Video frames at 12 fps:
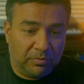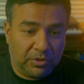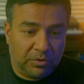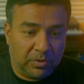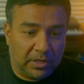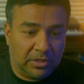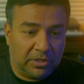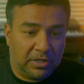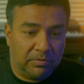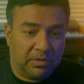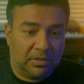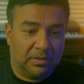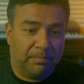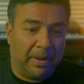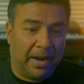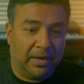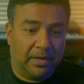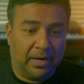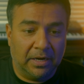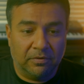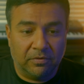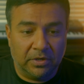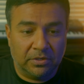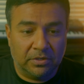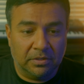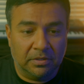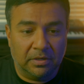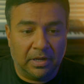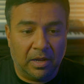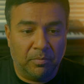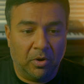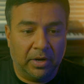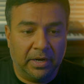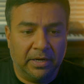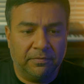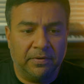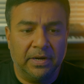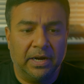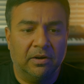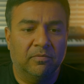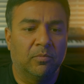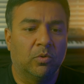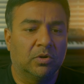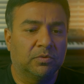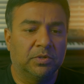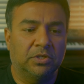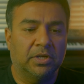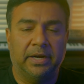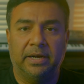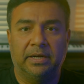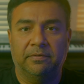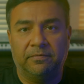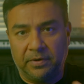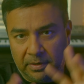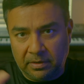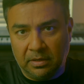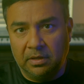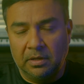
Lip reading: which you can change, which is a pad kind of crystal, harmonic, different kind of modes which create different